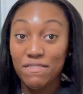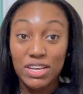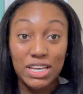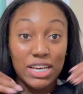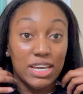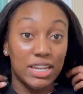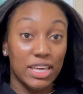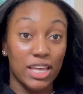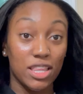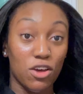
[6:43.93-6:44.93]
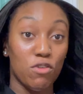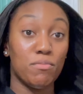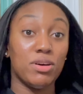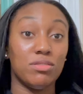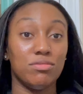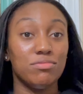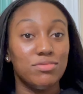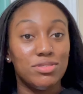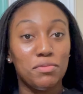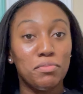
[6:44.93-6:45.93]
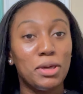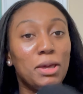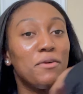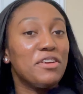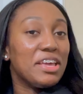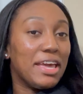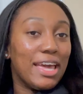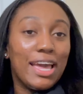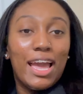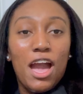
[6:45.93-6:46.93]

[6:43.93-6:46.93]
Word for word: hoodie, hoodie and long bundles. Period. Period.